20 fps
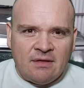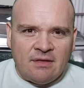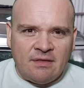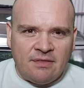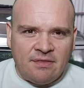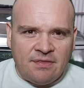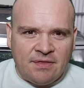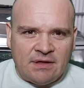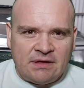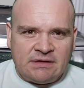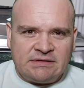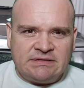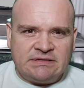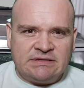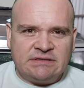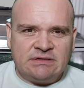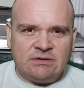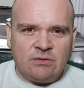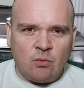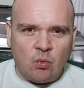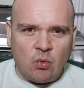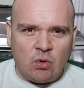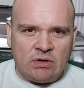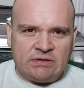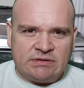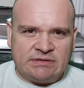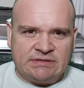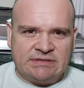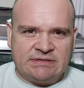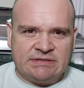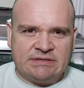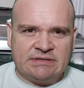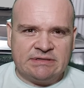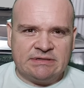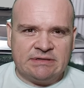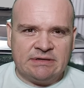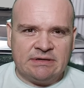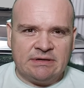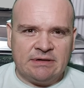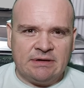this
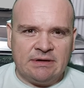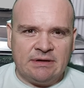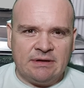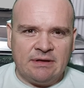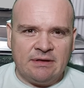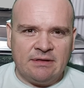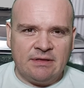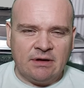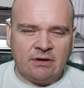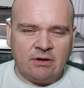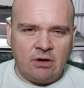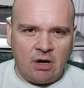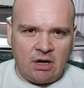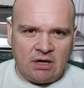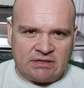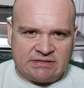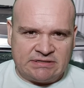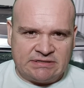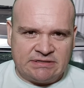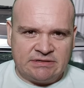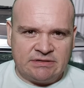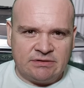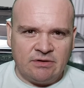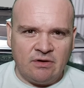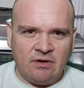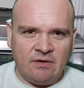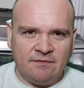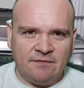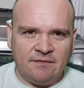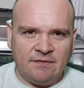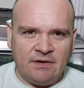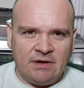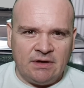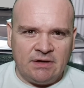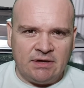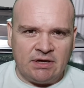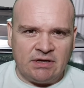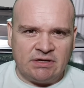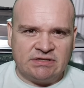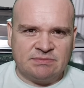was the cause of
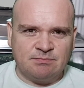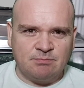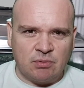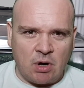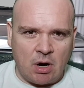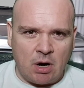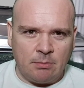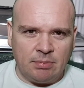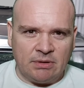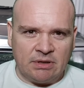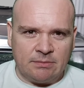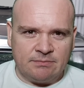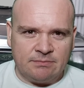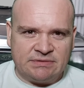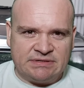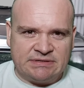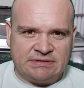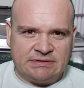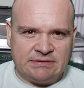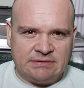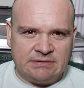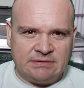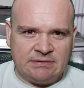his problems.